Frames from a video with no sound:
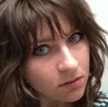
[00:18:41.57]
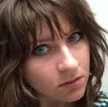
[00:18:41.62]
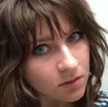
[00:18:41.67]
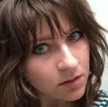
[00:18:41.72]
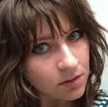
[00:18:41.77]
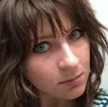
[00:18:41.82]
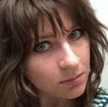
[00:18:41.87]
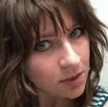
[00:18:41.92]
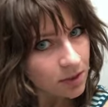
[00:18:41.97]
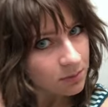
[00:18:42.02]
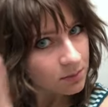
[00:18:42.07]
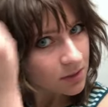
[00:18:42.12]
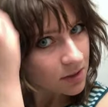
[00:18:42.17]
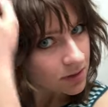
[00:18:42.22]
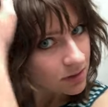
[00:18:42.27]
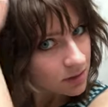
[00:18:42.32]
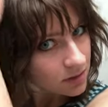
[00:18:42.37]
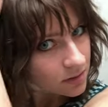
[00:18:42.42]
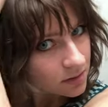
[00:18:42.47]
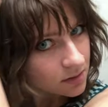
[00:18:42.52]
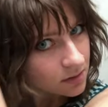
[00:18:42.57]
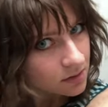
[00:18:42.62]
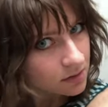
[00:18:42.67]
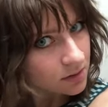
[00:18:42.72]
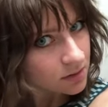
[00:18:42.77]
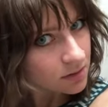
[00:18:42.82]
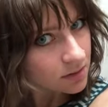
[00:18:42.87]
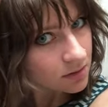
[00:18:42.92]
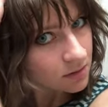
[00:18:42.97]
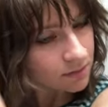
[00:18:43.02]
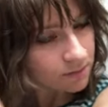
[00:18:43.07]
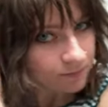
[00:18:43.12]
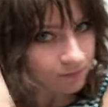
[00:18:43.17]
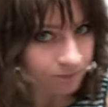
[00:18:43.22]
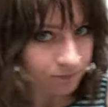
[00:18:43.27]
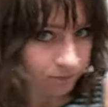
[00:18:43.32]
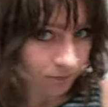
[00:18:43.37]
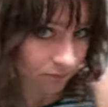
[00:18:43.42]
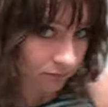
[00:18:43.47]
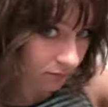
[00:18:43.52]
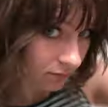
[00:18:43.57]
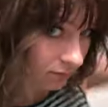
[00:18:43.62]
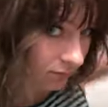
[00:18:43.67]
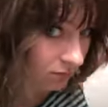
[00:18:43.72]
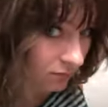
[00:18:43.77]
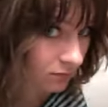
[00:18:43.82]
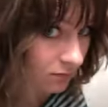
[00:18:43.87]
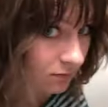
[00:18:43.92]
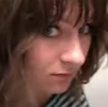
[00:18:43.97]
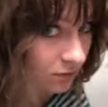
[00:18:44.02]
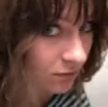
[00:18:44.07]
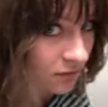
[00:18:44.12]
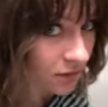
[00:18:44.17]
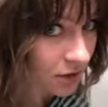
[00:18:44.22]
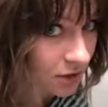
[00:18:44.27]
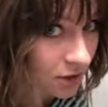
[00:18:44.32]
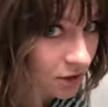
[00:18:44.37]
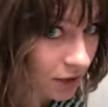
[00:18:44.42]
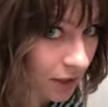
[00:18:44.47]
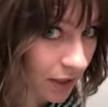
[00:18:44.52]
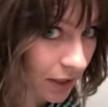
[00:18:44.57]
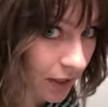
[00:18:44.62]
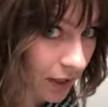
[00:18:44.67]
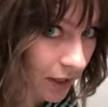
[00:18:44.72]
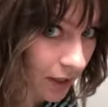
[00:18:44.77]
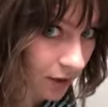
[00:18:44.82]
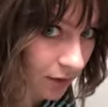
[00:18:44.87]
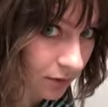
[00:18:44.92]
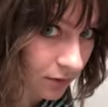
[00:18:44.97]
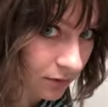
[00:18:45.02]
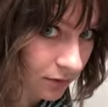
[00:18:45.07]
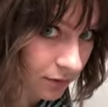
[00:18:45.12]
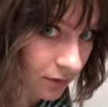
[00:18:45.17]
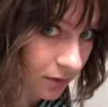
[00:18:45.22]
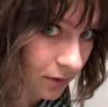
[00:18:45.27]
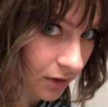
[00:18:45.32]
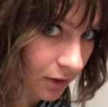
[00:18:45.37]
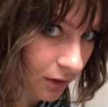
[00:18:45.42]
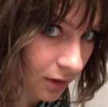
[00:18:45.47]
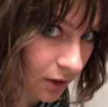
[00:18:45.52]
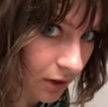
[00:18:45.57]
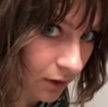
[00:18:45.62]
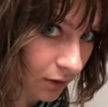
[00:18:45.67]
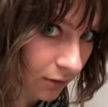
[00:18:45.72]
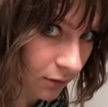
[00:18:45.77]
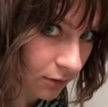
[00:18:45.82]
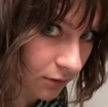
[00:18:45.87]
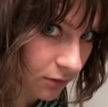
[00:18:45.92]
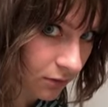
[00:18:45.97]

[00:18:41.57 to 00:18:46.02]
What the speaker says: Sometimes I just shake it out and then kind of